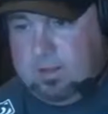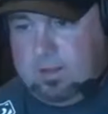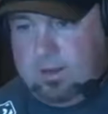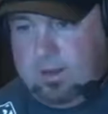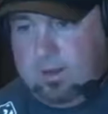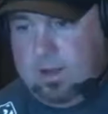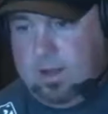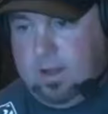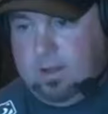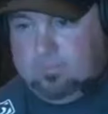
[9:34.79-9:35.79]
You know,
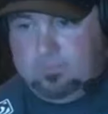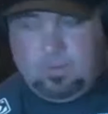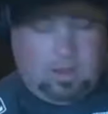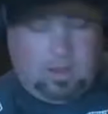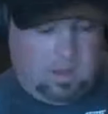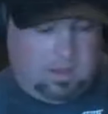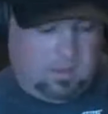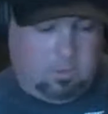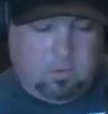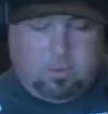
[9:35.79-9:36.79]
um, I, I,
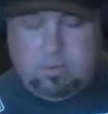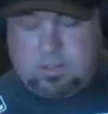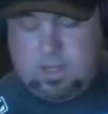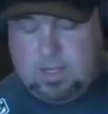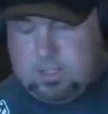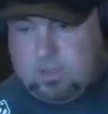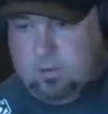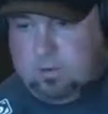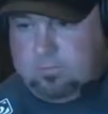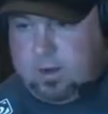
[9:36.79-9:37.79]
think both of those guys should
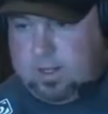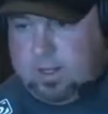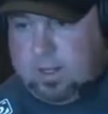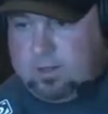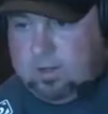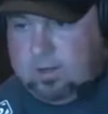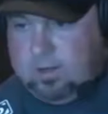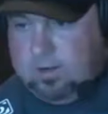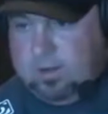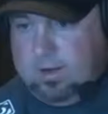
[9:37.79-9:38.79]
avoid Frankie Edgar.
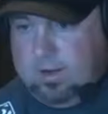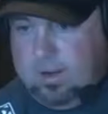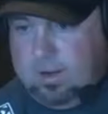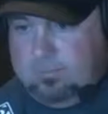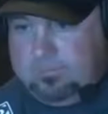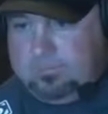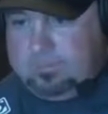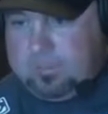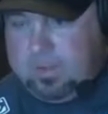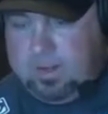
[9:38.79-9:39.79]
Um,
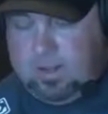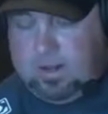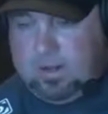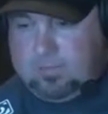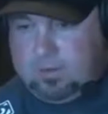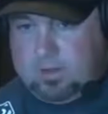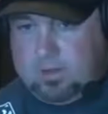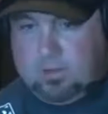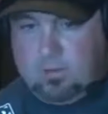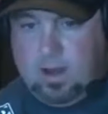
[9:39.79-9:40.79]
and, and I'd have to look into the